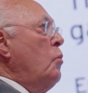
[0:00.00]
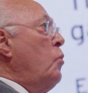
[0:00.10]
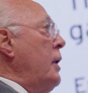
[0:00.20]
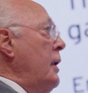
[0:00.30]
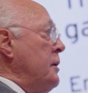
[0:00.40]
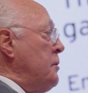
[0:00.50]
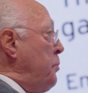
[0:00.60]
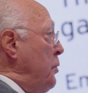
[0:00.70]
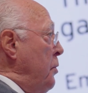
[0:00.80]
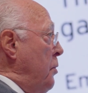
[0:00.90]
Will it
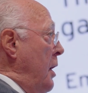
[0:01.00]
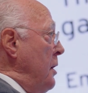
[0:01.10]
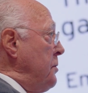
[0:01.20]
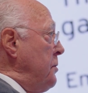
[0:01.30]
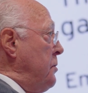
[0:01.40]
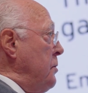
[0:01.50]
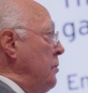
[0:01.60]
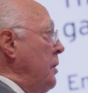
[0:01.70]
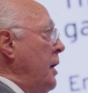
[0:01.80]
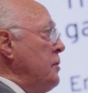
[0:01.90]
progress
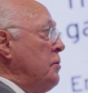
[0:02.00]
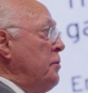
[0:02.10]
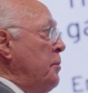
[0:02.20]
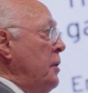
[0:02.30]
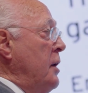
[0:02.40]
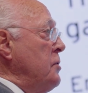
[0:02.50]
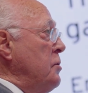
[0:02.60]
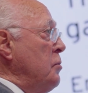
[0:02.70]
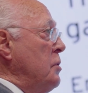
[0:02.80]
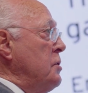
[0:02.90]
to an atrial
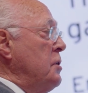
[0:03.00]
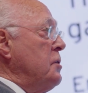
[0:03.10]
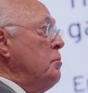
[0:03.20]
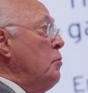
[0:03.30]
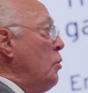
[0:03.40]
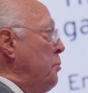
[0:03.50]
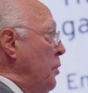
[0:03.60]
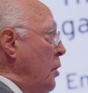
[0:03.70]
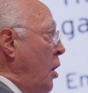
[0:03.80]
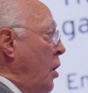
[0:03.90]
fibrillation which is more
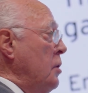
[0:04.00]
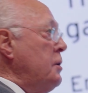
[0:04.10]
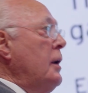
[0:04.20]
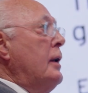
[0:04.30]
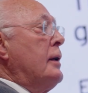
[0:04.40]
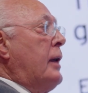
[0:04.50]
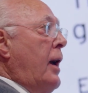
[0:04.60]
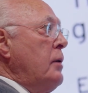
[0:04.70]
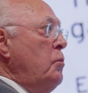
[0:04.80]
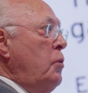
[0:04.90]
prolonged?
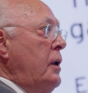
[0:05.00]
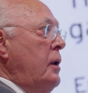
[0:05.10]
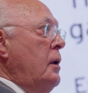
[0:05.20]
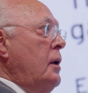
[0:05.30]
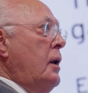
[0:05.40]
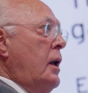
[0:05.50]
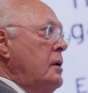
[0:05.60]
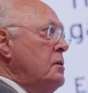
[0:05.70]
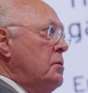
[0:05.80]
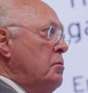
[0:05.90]
Can we
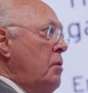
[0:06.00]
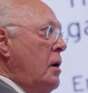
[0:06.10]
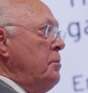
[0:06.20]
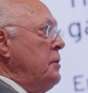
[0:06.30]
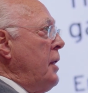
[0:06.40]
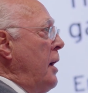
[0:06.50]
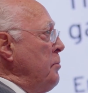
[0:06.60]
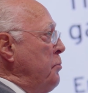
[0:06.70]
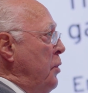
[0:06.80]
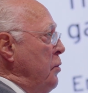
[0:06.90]
interrupt that
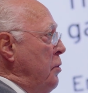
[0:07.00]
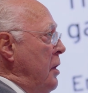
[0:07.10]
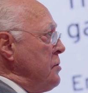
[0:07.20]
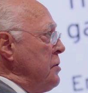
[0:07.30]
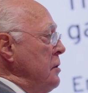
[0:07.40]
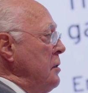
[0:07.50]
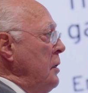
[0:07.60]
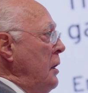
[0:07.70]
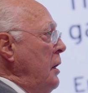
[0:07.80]
progression